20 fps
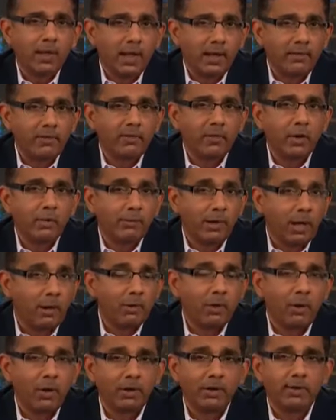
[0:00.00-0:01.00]
left
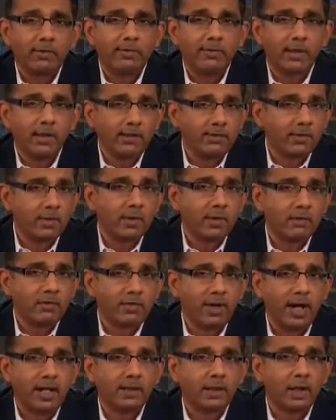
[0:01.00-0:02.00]
about all this isn't the
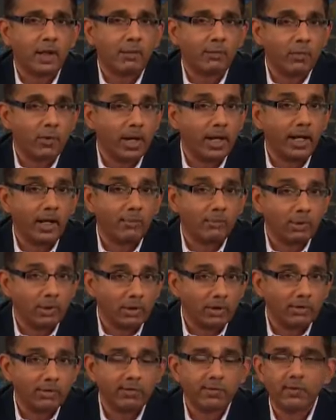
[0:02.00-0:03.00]
fact that I'm writing
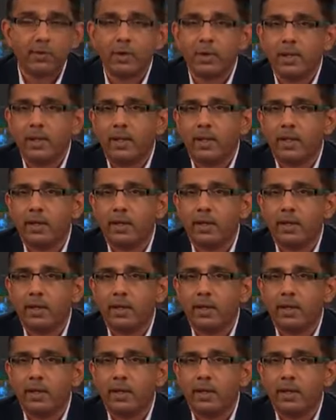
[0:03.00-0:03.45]
books.